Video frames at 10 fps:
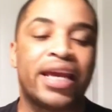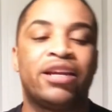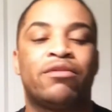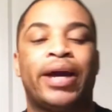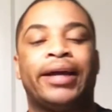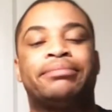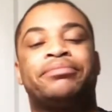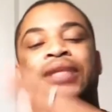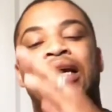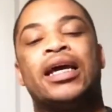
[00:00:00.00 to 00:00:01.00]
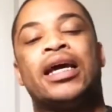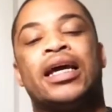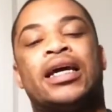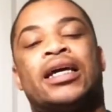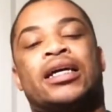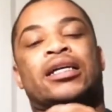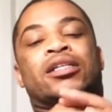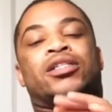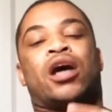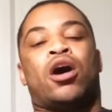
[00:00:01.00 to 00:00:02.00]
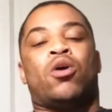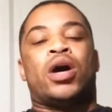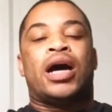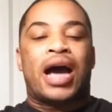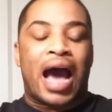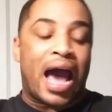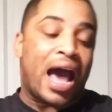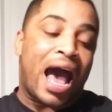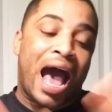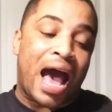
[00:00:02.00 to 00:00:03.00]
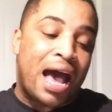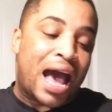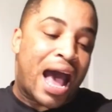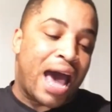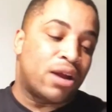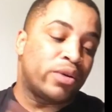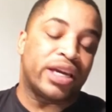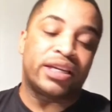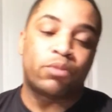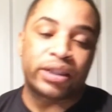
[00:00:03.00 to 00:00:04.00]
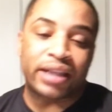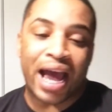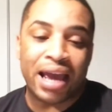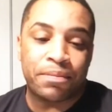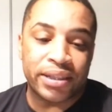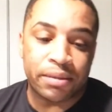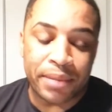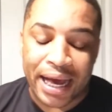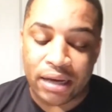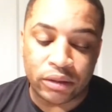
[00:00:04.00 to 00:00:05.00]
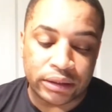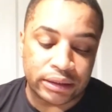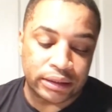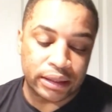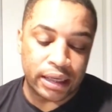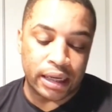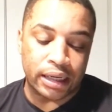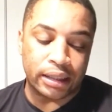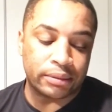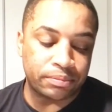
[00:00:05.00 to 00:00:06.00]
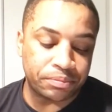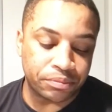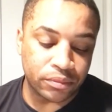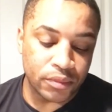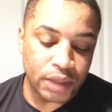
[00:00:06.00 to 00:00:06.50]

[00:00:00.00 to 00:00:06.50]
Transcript: at any rate, so I don't get what the hype is about. I